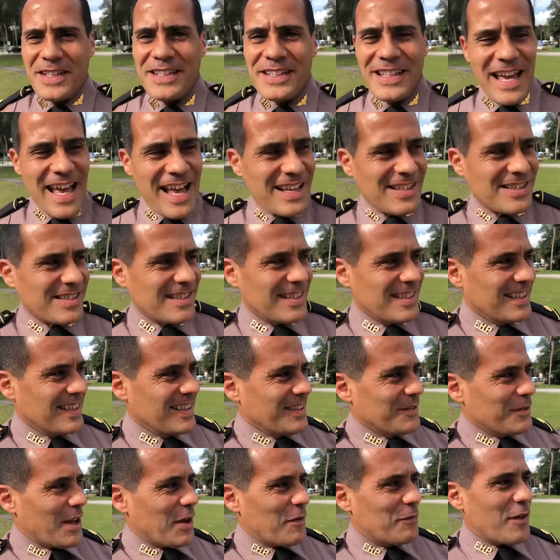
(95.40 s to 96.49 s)
Yes.
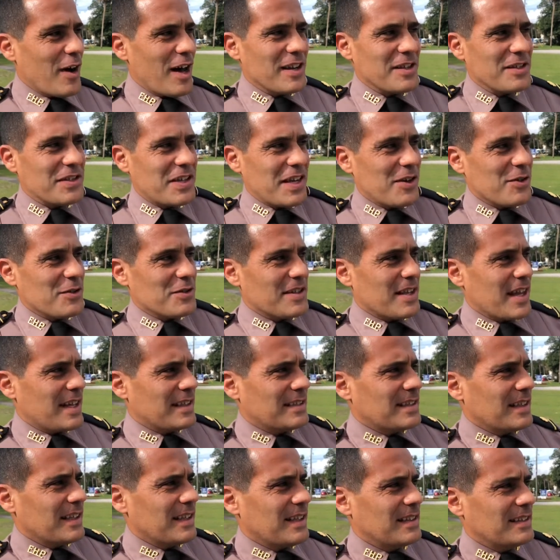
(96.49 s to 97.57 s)
We have volunteers
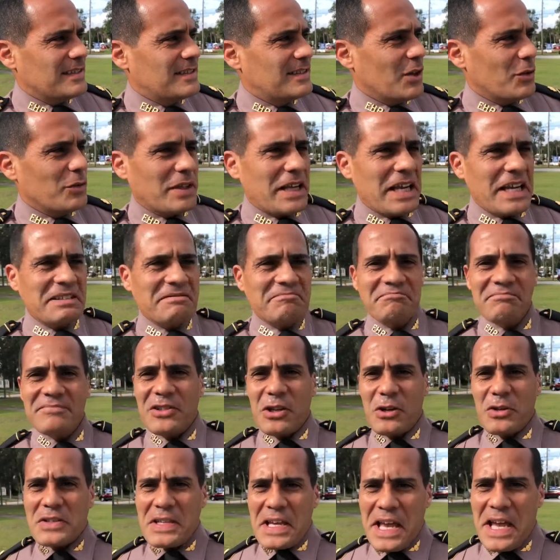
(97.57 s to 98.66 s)
that donate
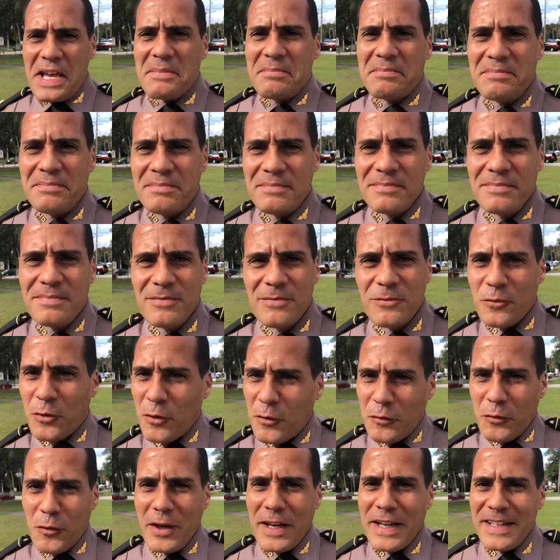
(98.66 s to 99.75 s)
their time for
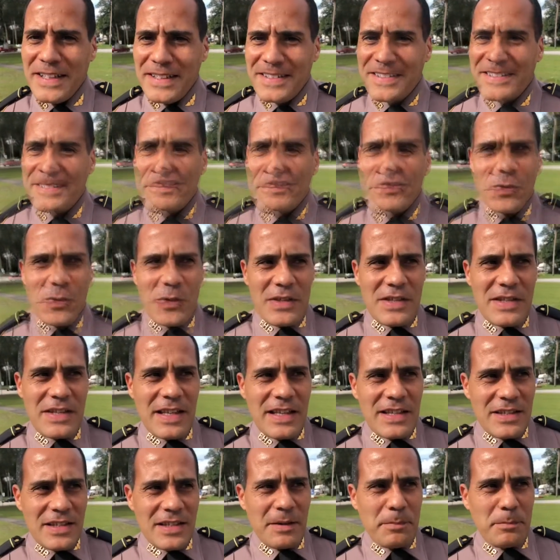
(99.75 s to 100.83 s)
free to
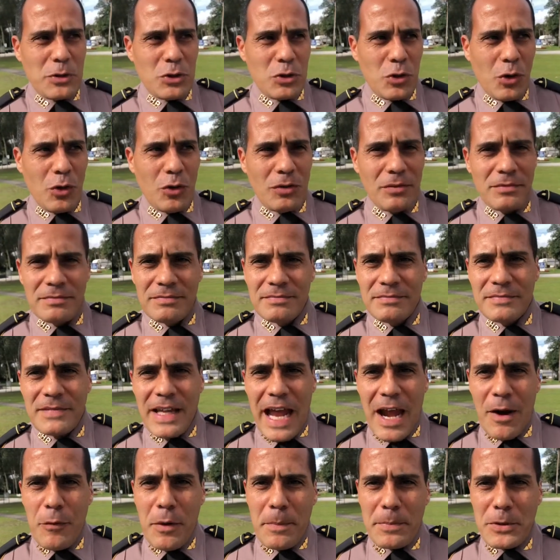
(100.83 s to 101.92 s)
assist the patrol, the
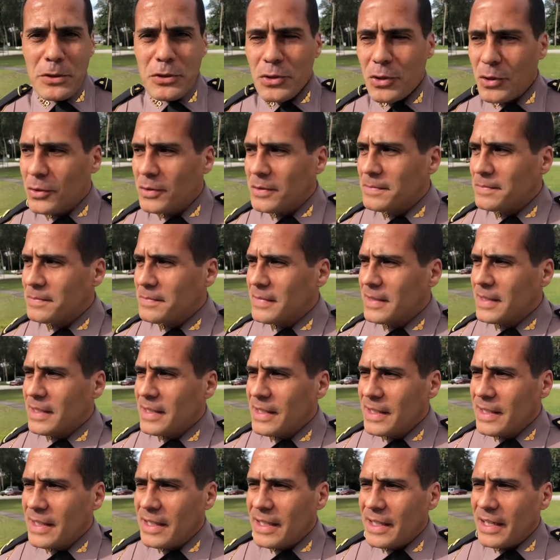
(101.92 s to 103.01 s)
highway patrol,
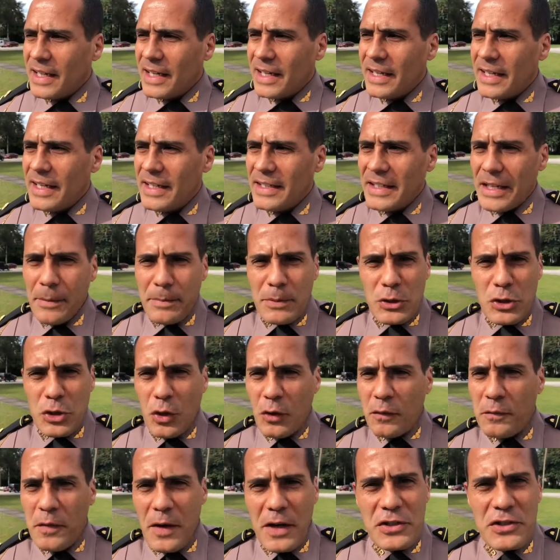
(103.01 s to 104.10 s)
in their
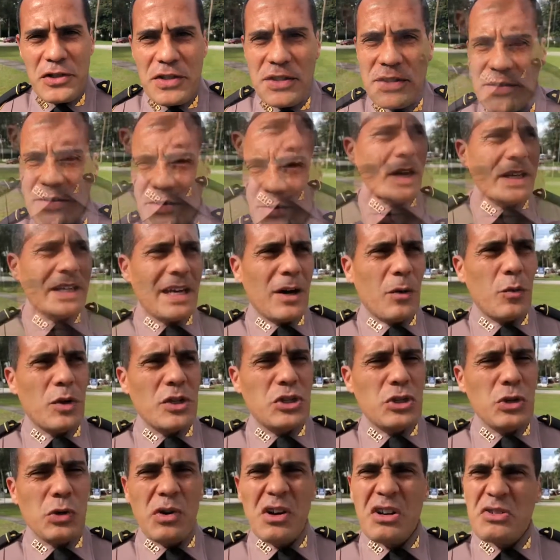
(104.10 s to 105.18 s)
patrol functions. Right now we're
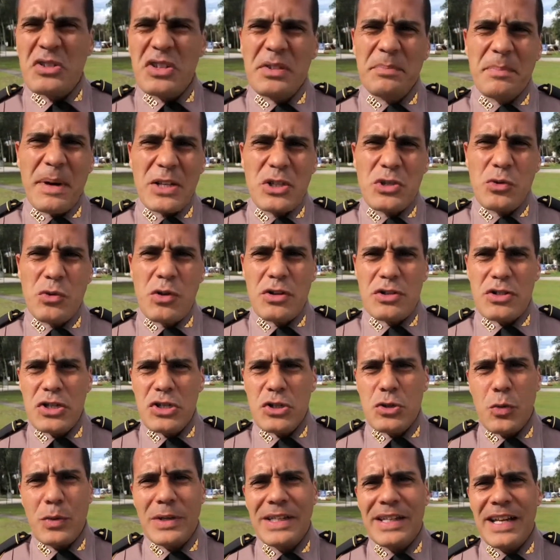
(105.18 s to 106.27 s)
about
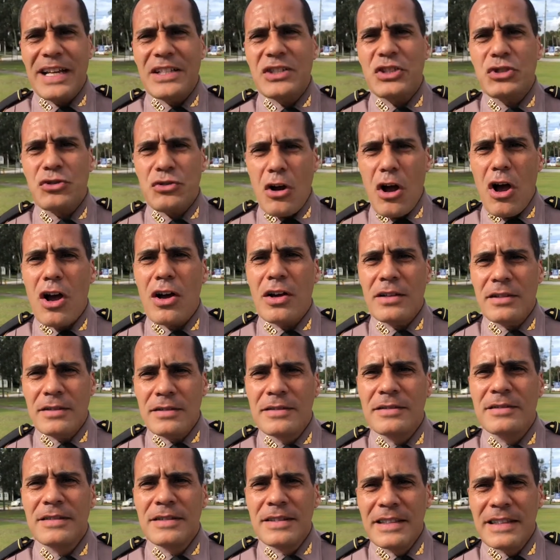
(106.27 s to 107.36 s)
229 strong.
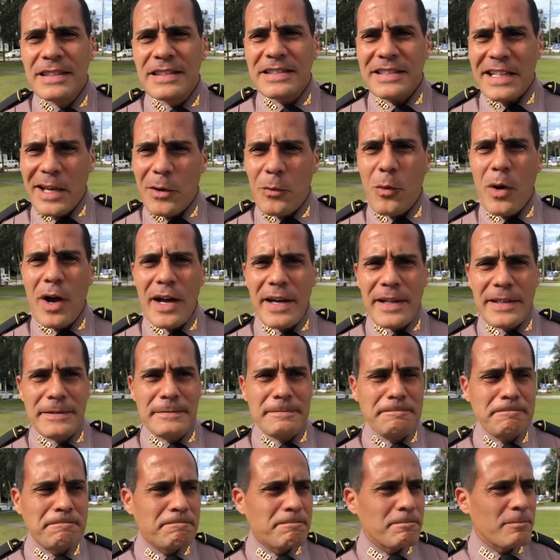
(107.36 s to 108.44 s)
Statewide,
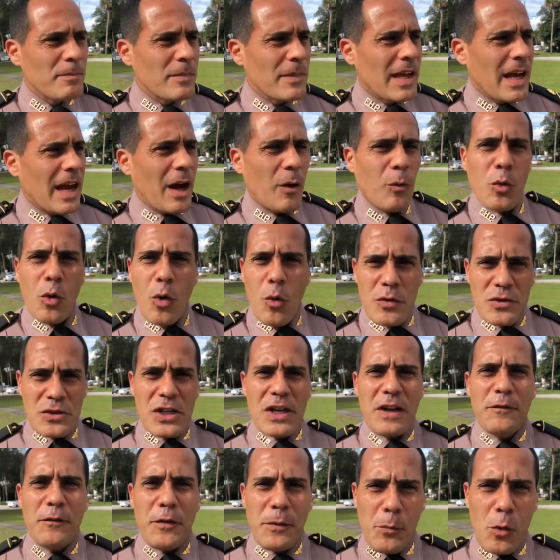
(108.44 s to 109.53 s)
and we're always
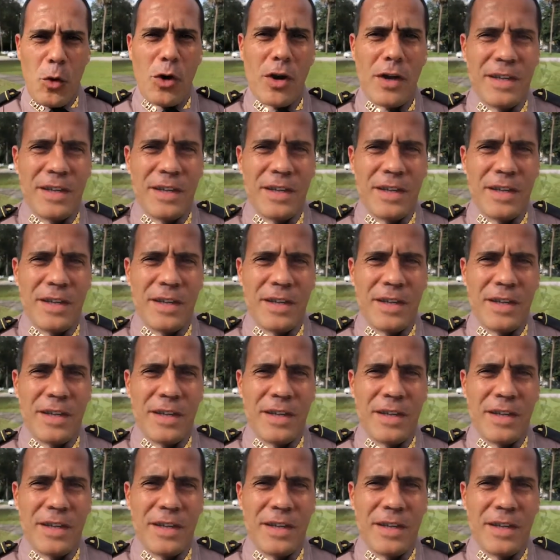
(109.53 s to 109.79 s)
looking for more.